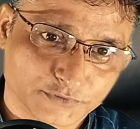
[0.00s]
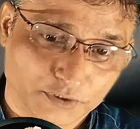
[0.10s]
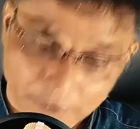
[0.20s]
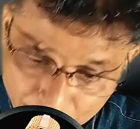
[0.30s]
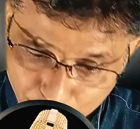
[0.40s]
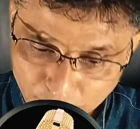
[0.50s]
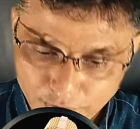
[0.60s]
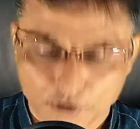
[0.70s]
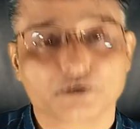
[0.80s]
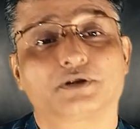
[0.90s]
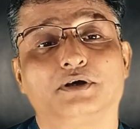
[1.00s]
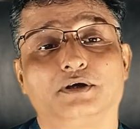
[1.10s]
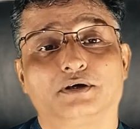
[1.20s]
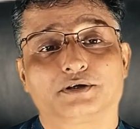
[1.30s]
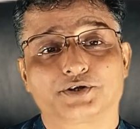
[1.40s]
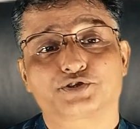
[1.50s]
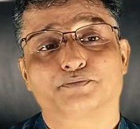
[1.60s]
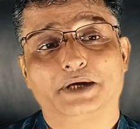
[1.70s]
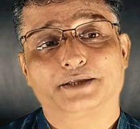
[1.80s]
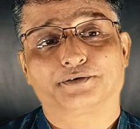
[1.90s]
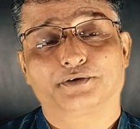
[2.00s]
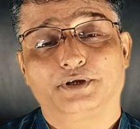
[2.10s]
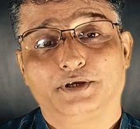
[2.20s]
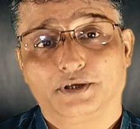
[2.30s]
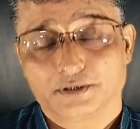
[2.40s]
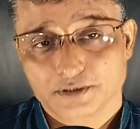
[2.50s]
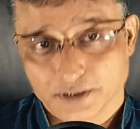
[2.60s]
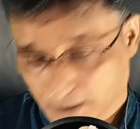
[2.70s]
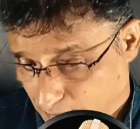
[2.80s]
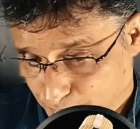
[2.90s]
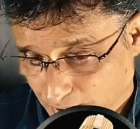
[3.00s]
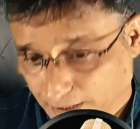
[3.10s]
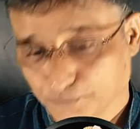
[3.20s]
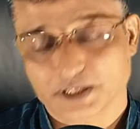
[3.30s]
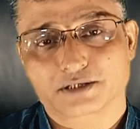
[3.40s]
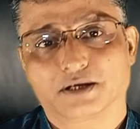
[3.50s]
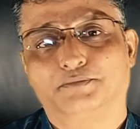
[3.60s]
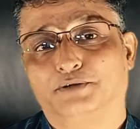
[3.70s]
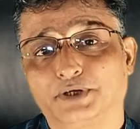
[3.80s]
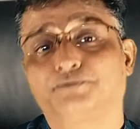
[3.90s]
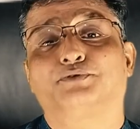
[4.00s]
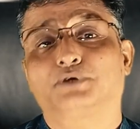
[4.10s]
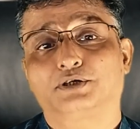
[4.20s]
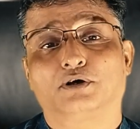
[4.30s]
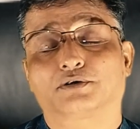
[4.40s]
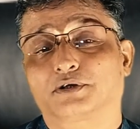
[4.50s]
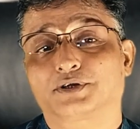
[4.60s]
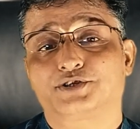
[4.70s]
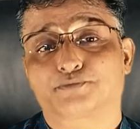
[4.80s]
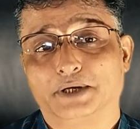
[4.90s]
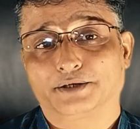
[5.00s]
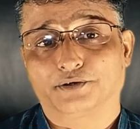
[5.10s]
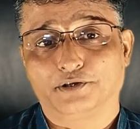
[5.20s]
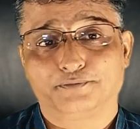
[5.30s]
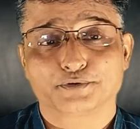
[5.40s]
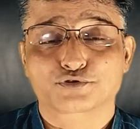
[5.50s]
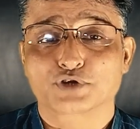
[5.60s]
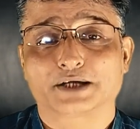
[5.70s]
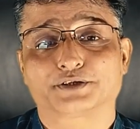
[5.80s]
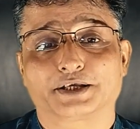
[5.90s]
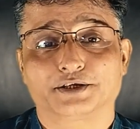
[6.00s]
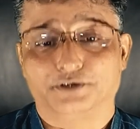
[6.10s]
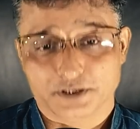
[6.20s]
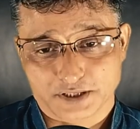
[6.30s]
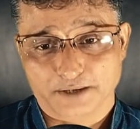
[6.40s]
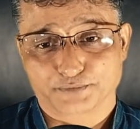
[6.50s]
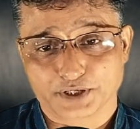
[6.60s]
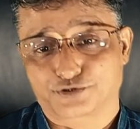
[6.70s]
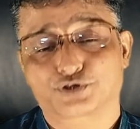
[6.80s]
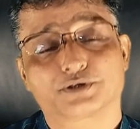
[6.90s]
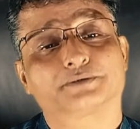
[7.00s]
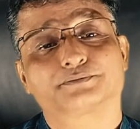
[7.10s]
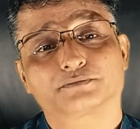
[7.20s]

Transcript: Even if you are not a rich man, I'm citing one example, even if you are not a rich man, if you start thinking, yes, I'm rich,